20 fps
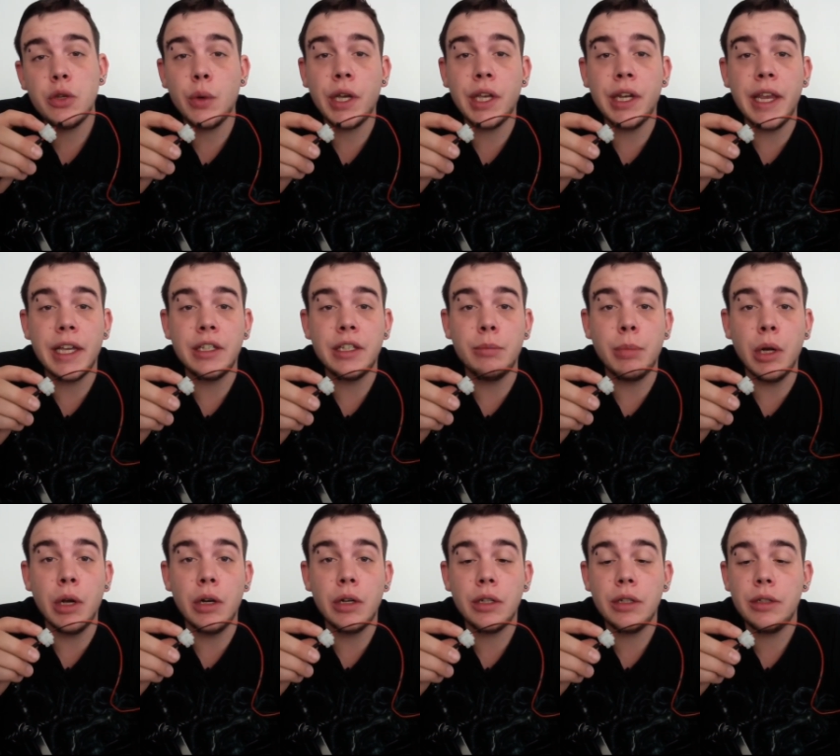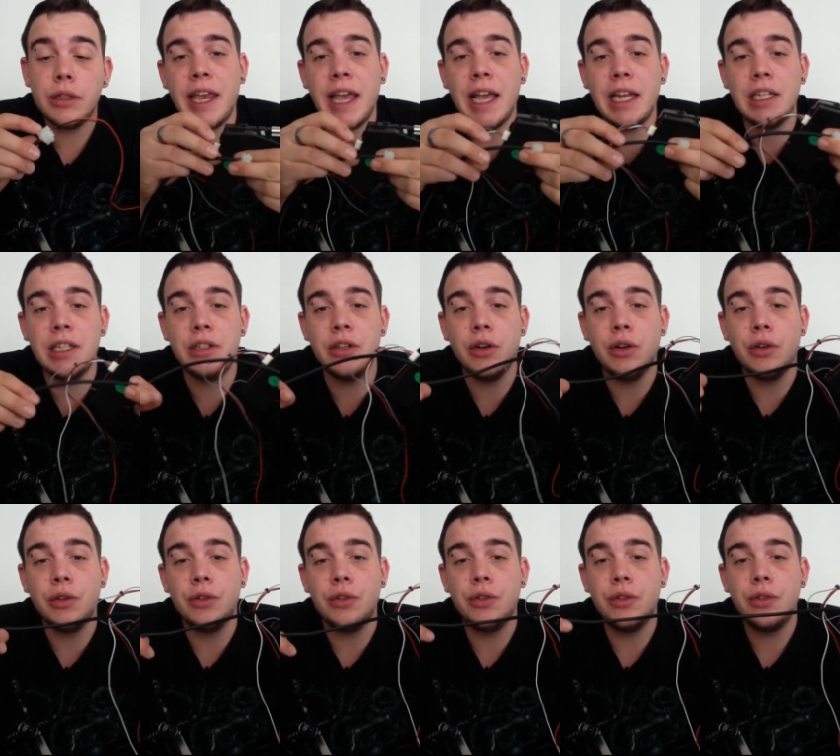into a connector block and added
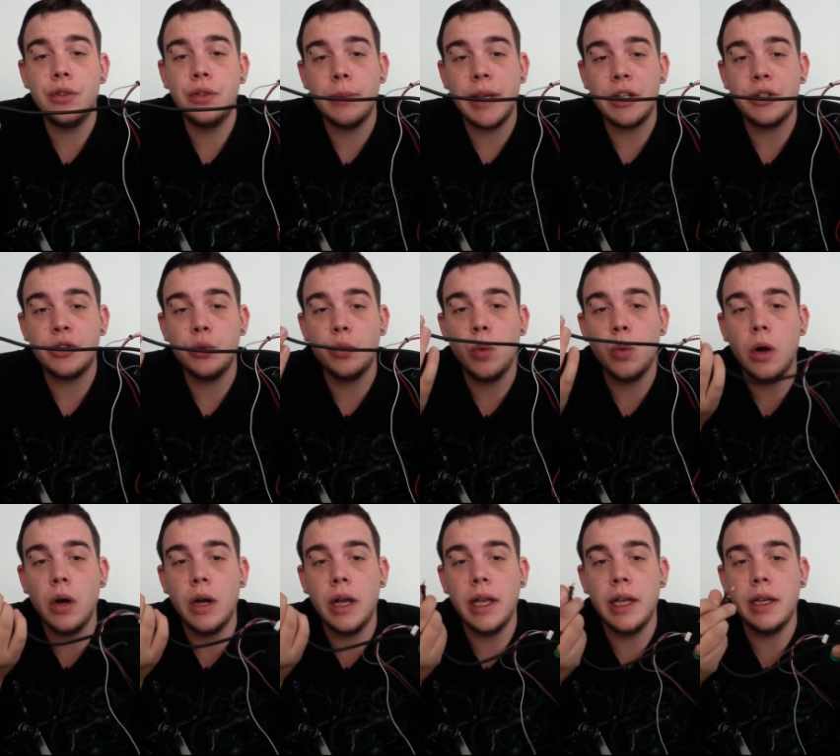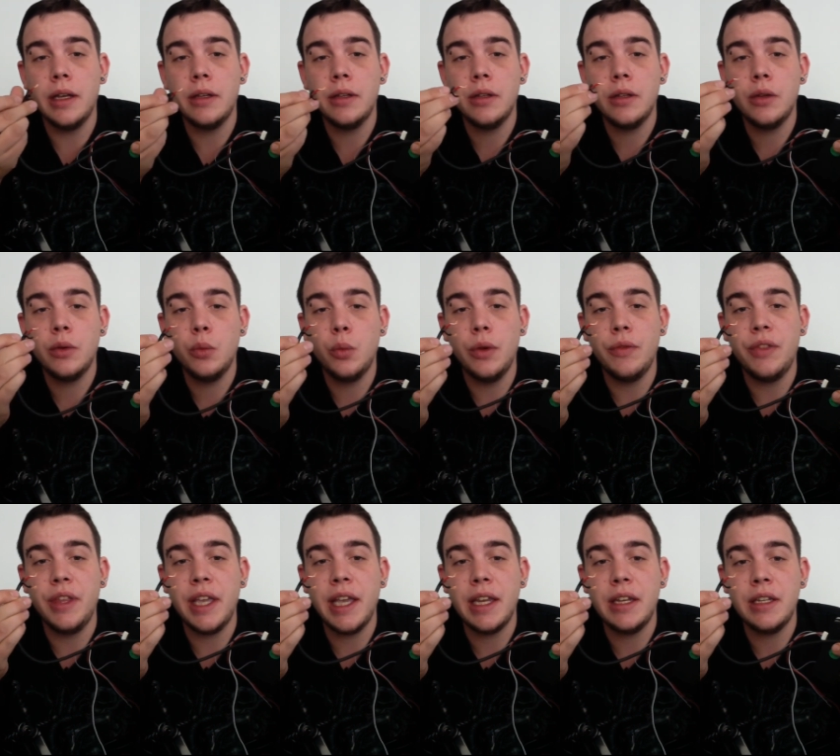on some extra wire
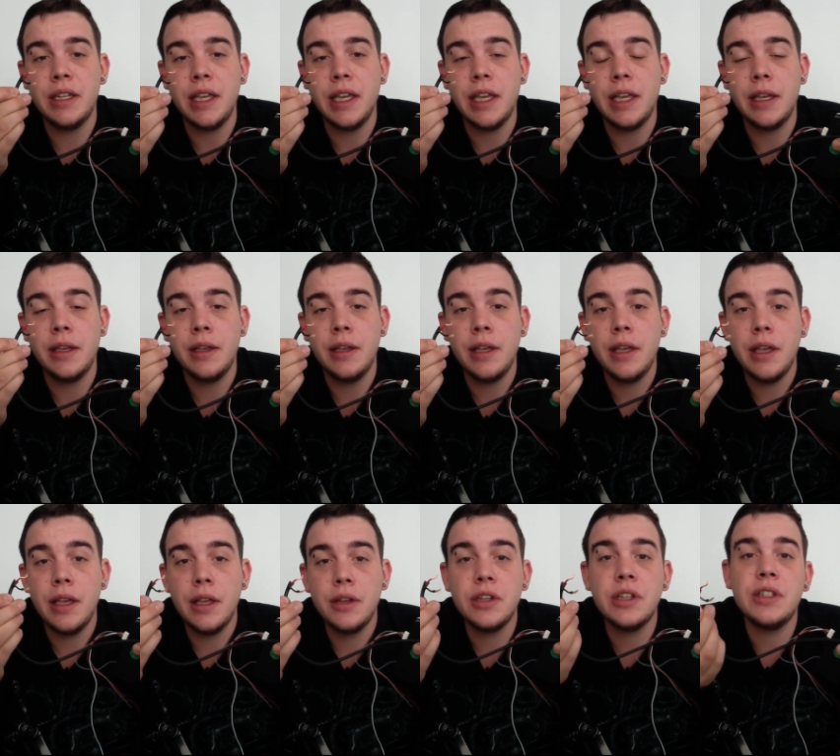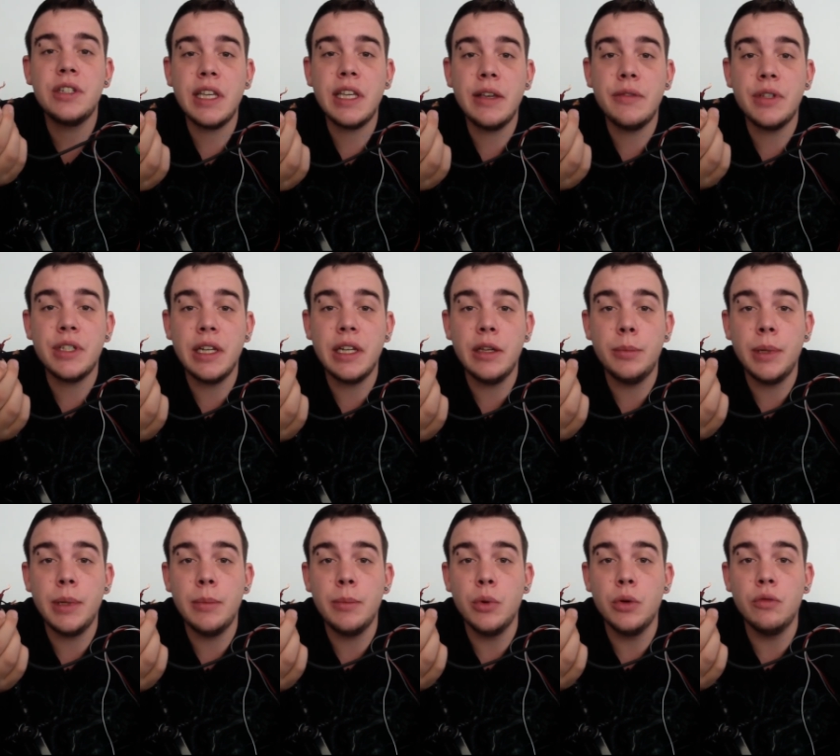with the end here, just to give us a little
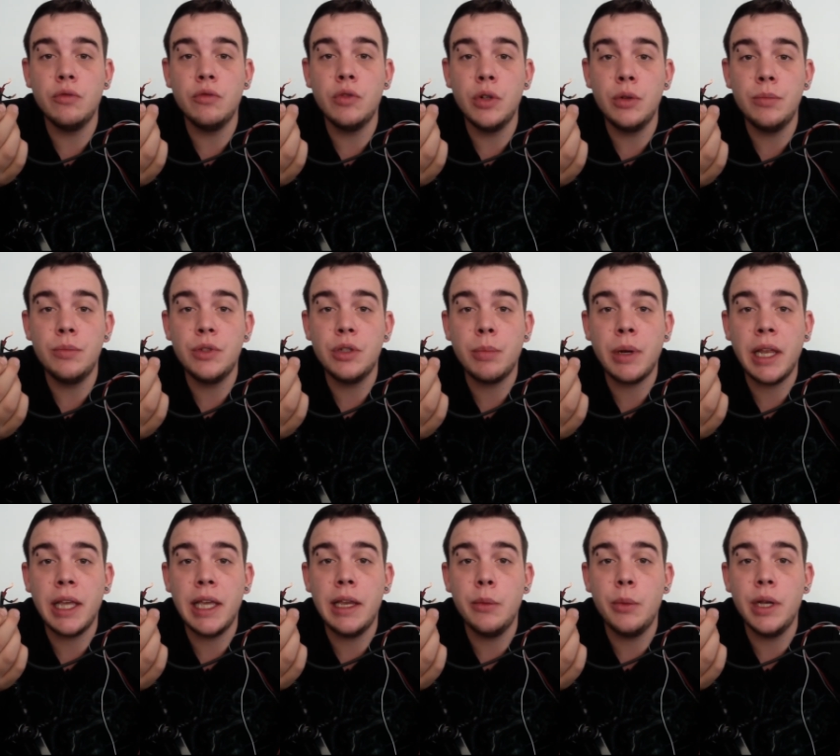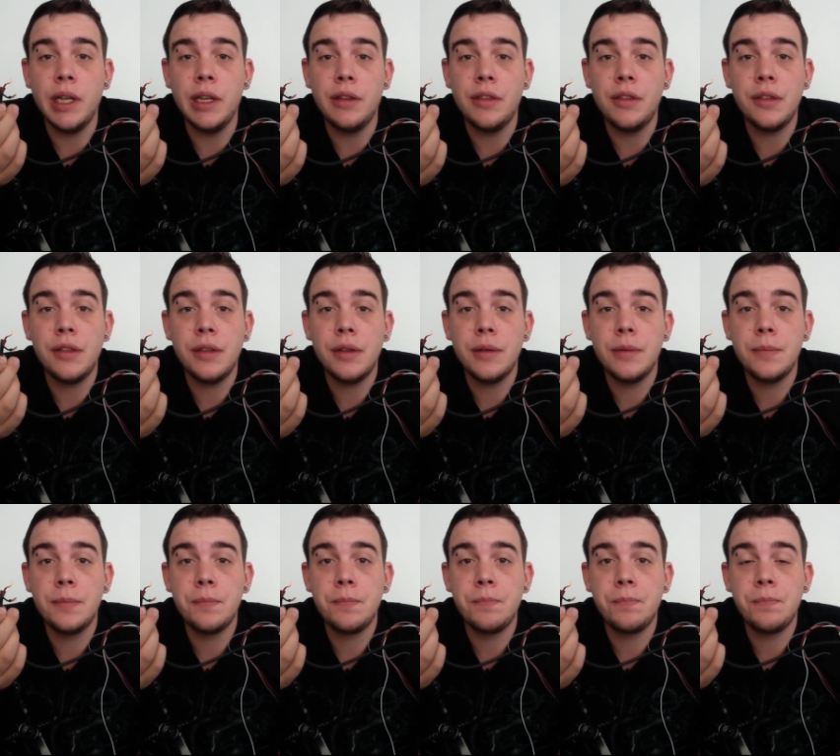bit more room to play with.
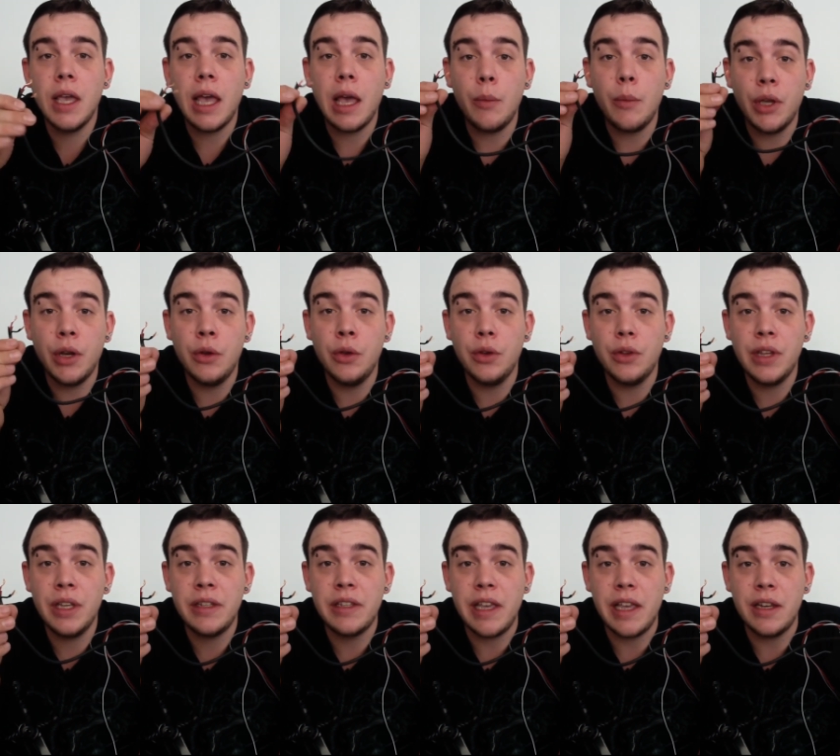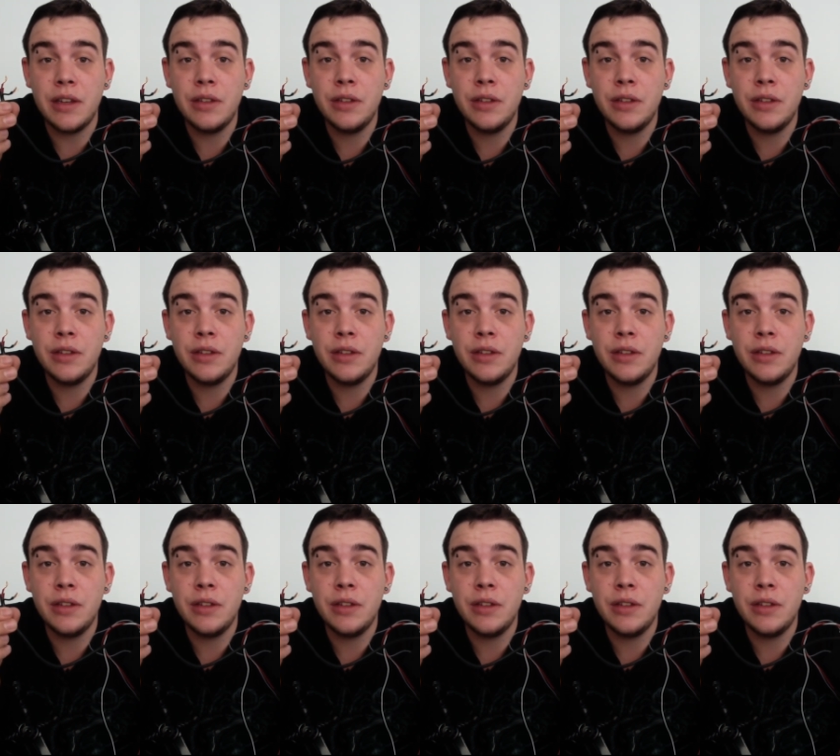And we're going to hook this